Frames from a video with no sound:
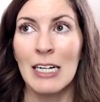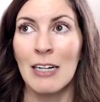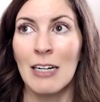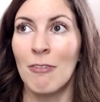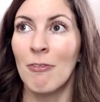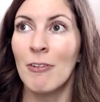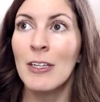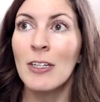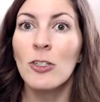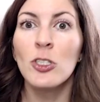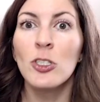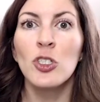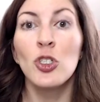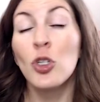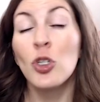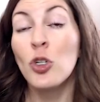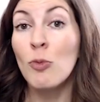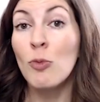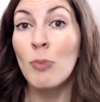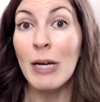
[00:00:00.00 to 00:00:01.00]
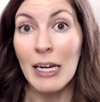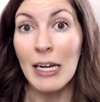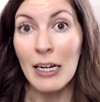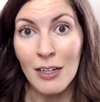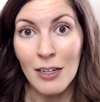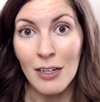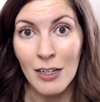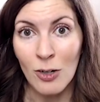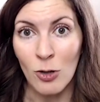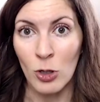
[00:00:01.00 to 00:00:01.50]
feels too
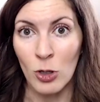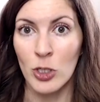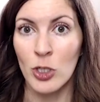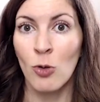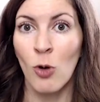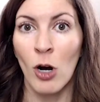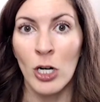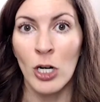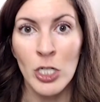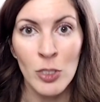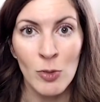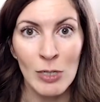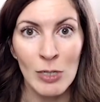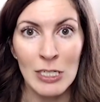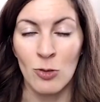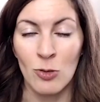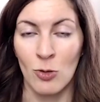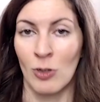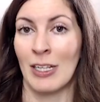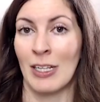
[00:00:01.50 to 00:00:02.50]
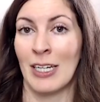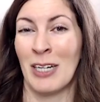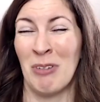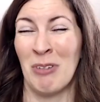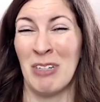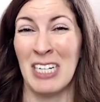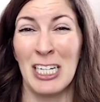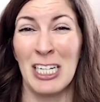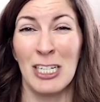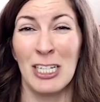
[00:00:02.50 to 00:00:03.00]
big or too arduous or like it
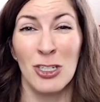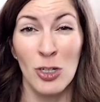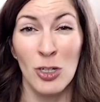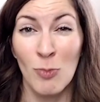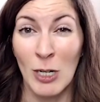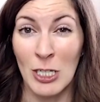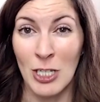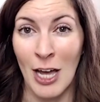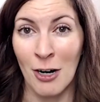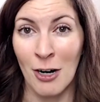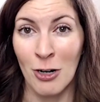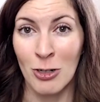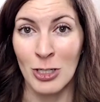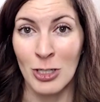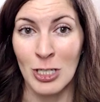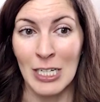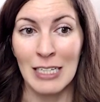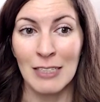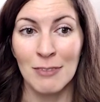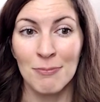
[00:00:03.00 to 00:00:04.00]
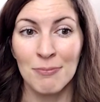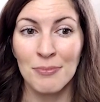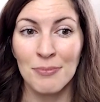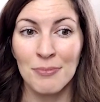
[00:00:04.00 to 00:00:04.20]
would take too much energy.